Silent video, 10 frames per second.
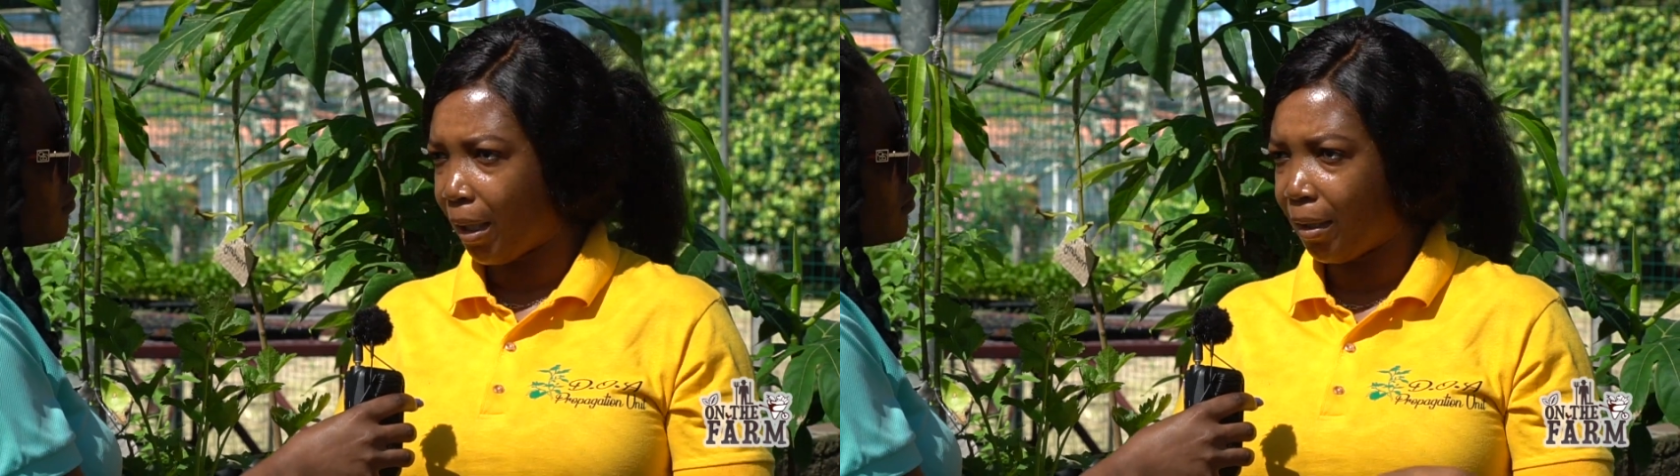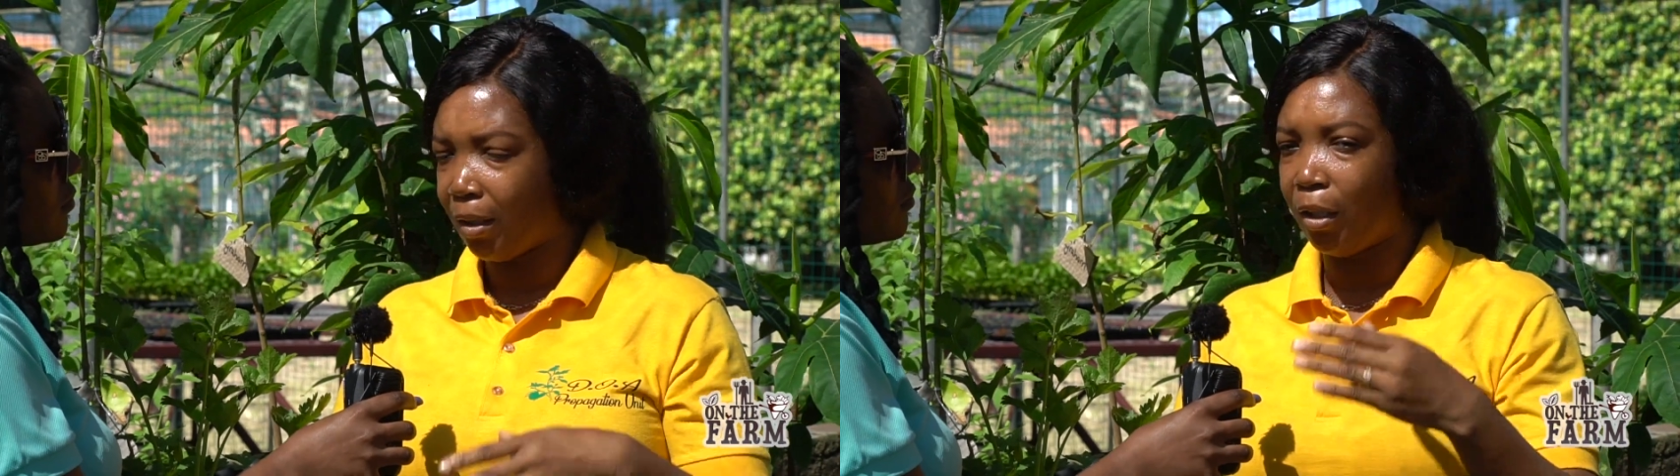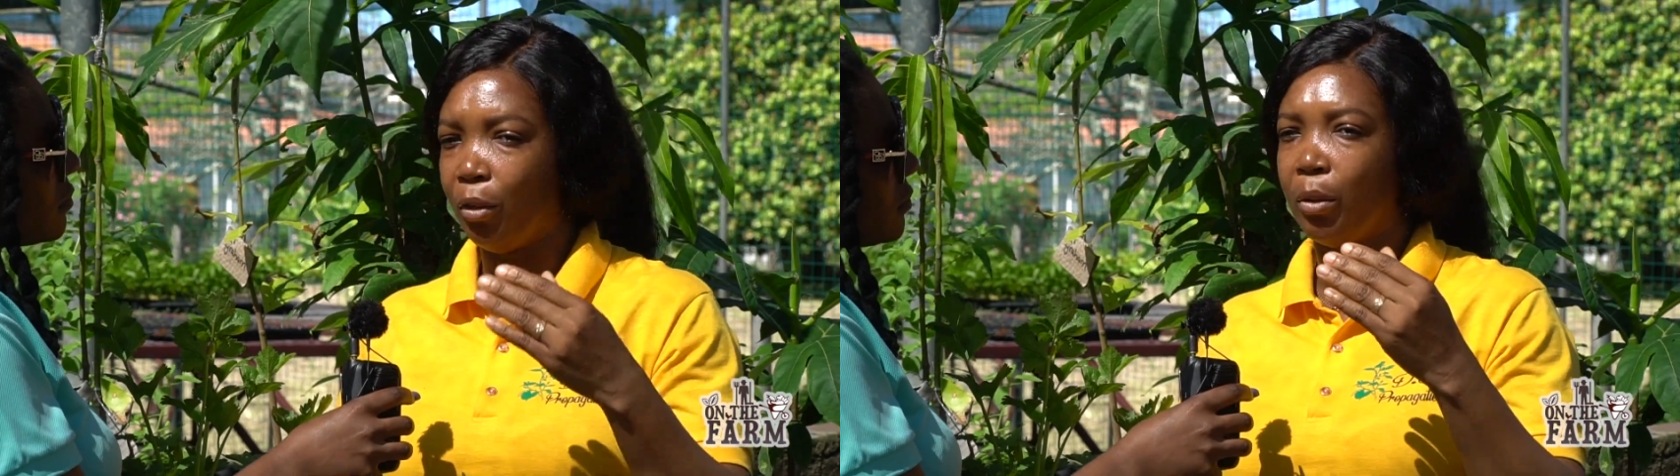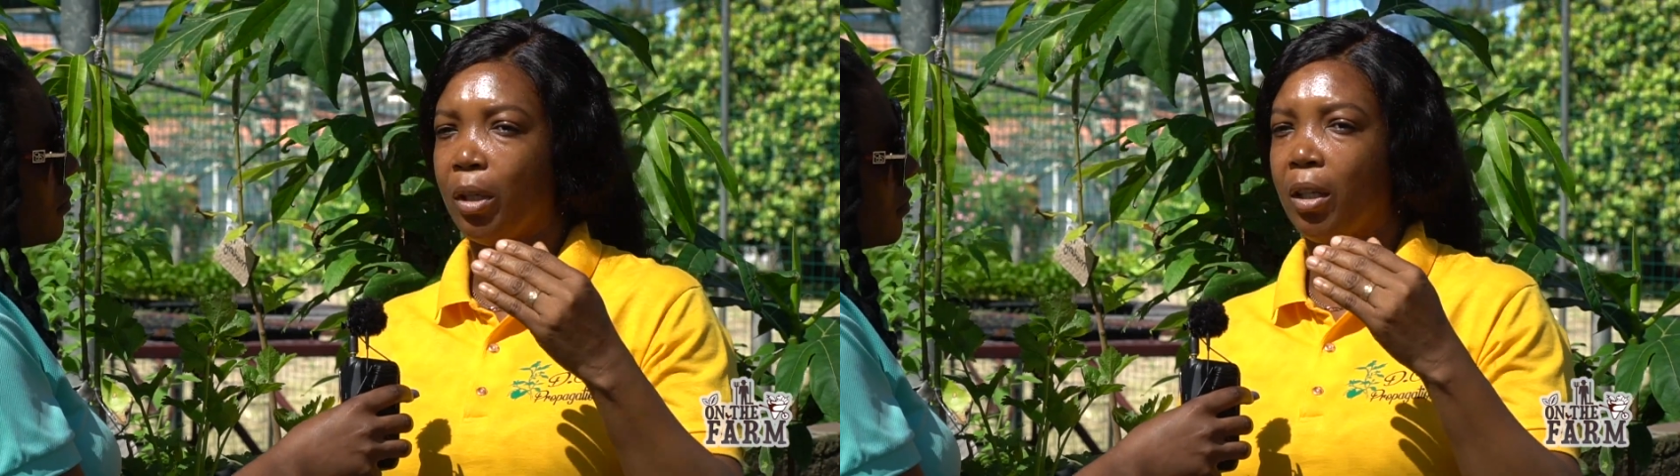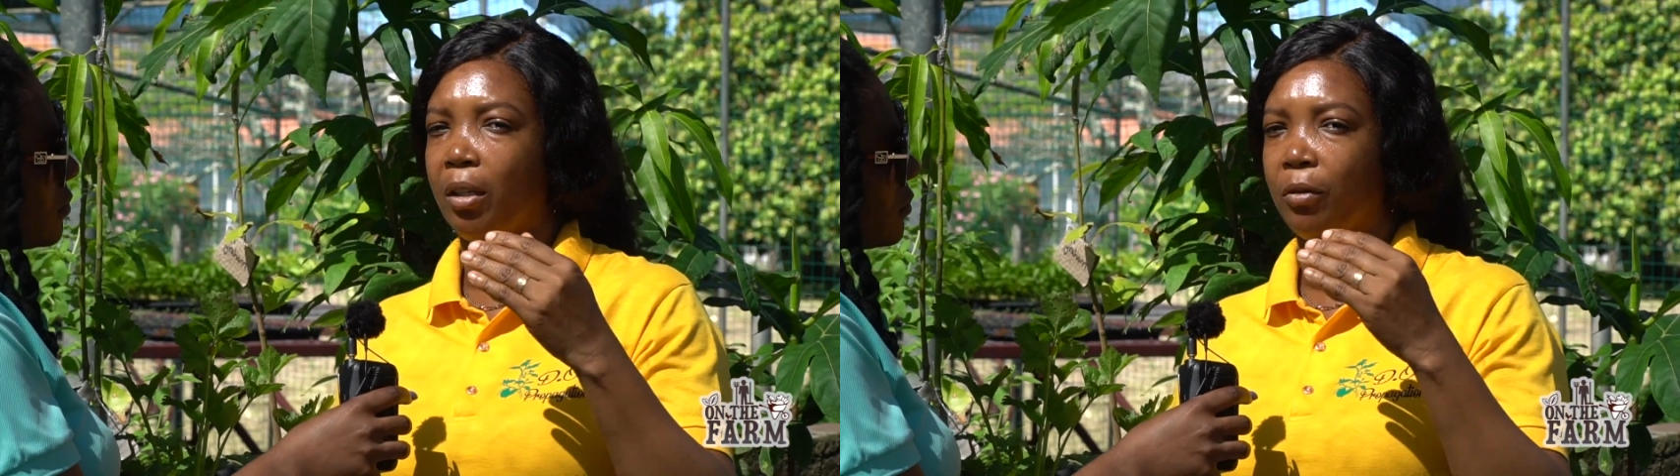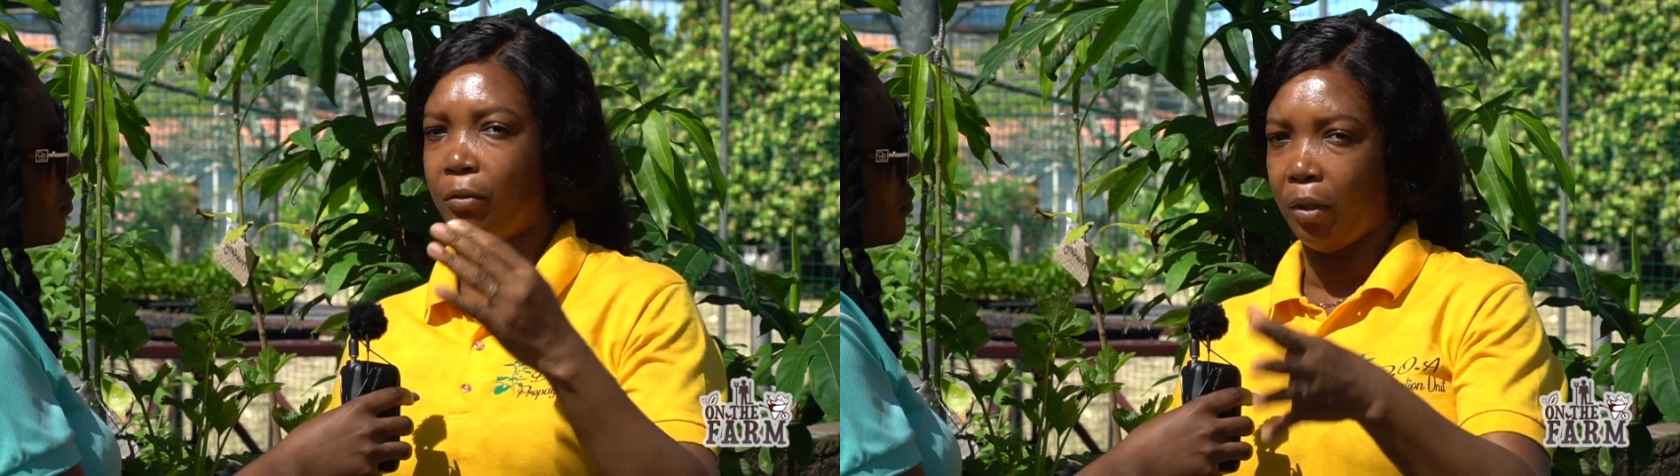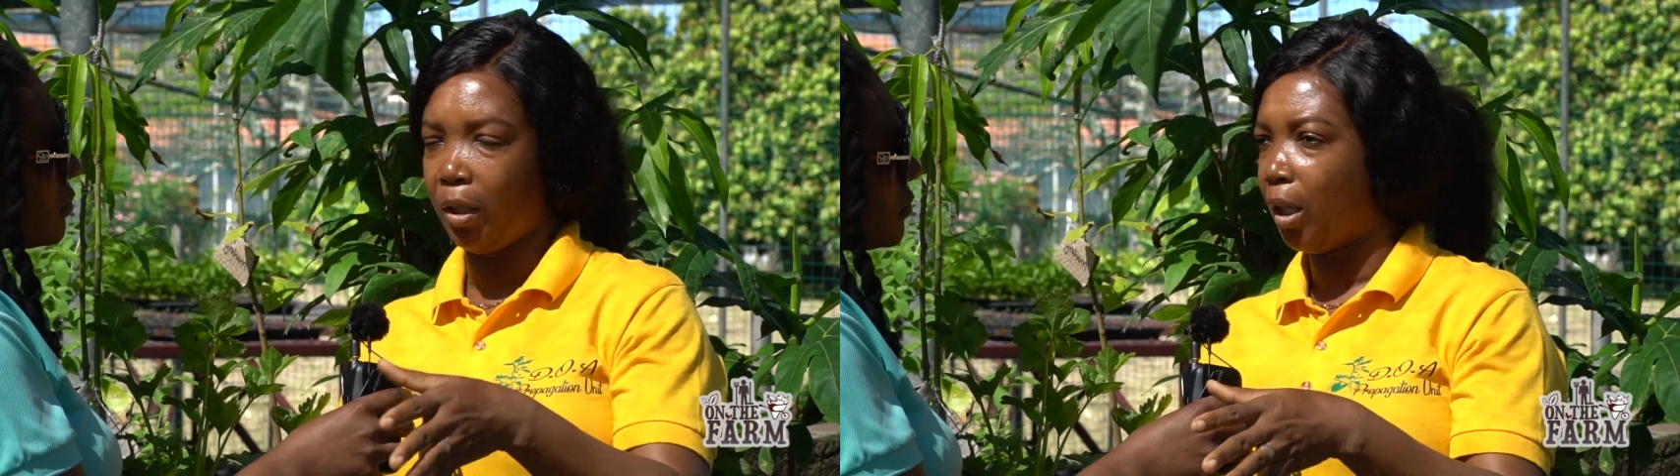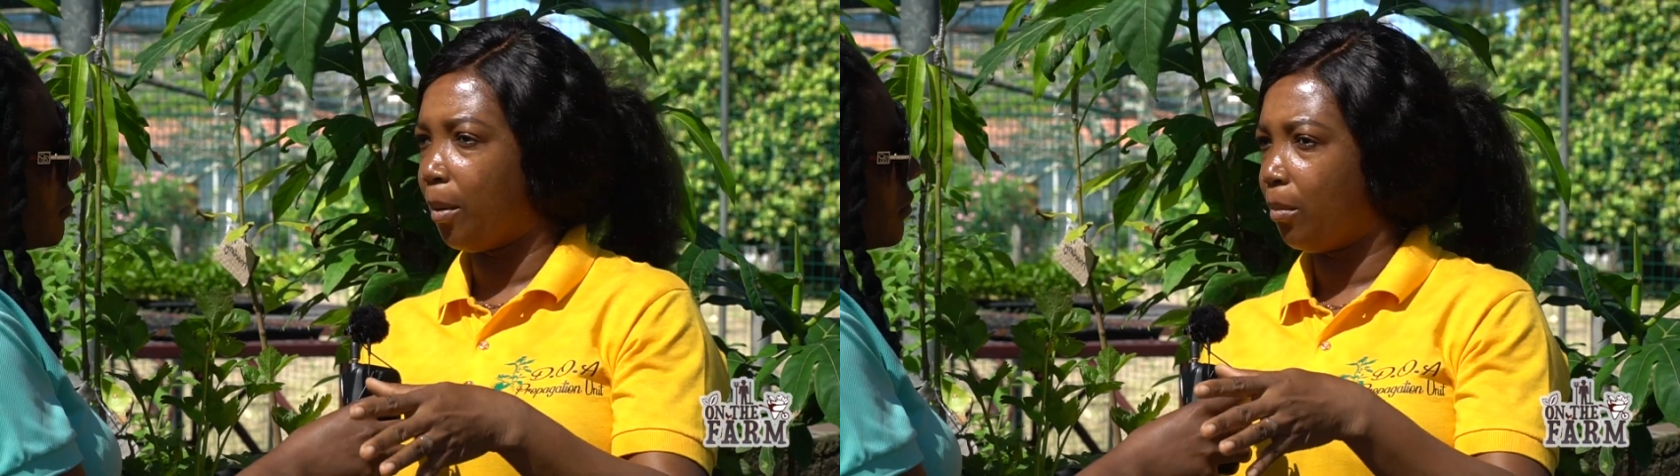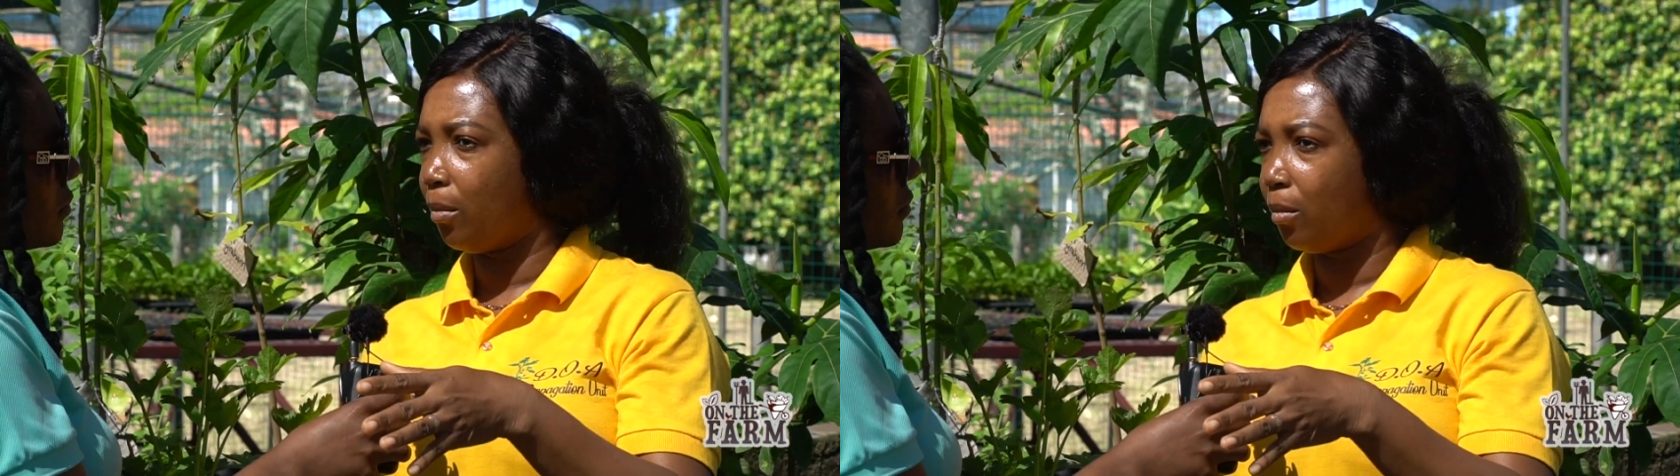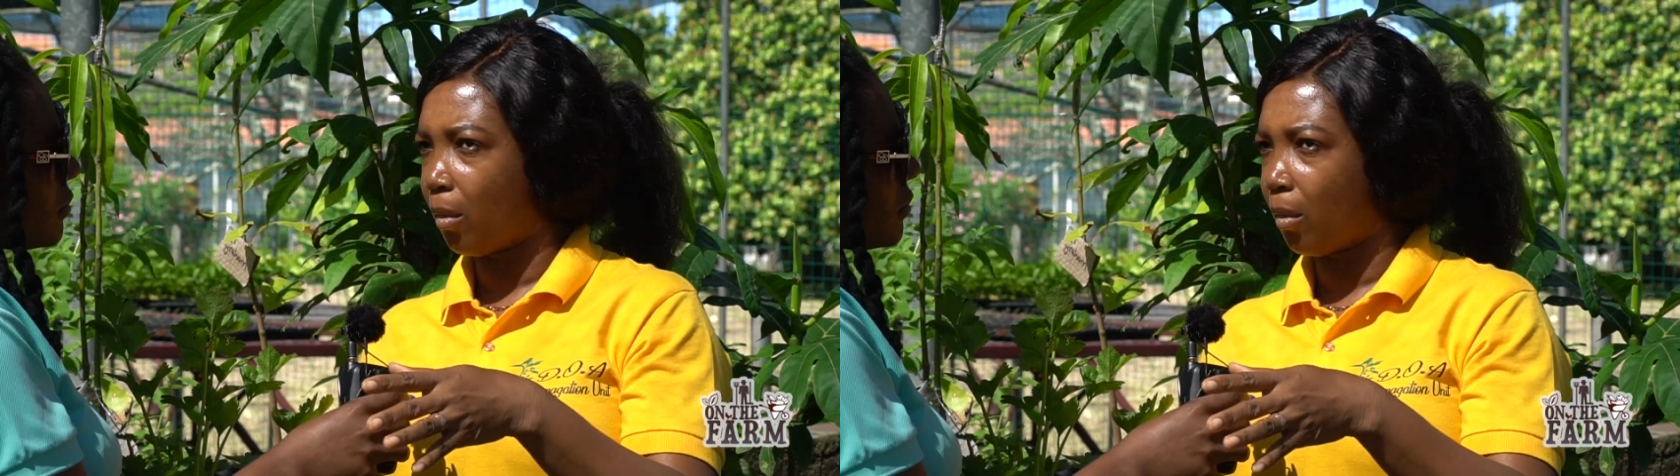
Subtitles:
and then you can feed them